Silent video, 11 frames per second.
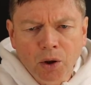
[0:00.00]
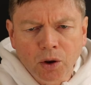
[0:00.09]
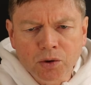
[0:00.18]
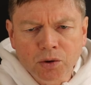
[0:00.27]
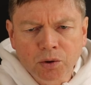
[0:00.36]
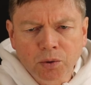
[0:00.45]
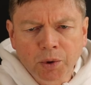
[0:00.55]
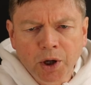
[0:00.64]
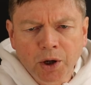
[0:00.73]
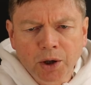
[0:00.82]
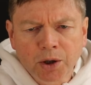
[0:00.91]
those who
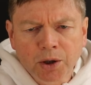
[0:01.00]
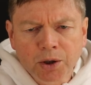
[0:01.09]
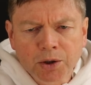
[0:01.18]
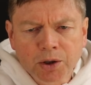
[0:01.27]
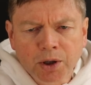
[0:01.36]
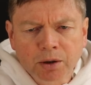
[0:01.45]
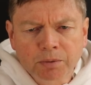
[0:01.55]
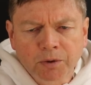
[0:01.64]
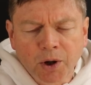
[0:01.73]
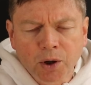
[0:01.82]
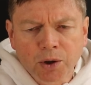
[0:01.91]
worship
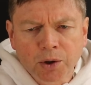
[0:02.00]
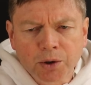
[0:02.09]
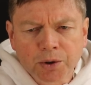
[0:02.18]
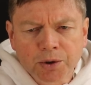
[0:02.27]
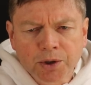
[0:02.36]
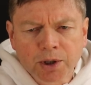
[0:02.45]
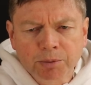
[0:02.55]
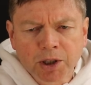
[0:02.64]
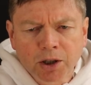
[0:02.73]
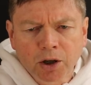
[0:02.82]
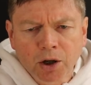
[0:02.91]
false and
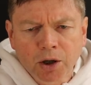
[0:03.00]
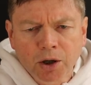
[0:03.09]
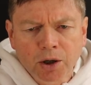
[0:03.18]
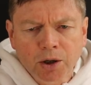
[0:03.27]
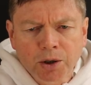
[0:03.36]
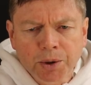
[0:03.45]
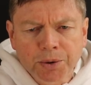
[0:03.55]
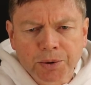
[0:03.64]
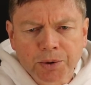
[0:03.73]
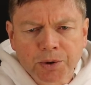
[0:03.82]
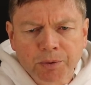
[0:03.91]
empty
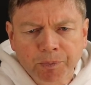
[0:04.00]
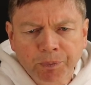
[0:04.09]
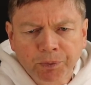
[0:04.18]
gods.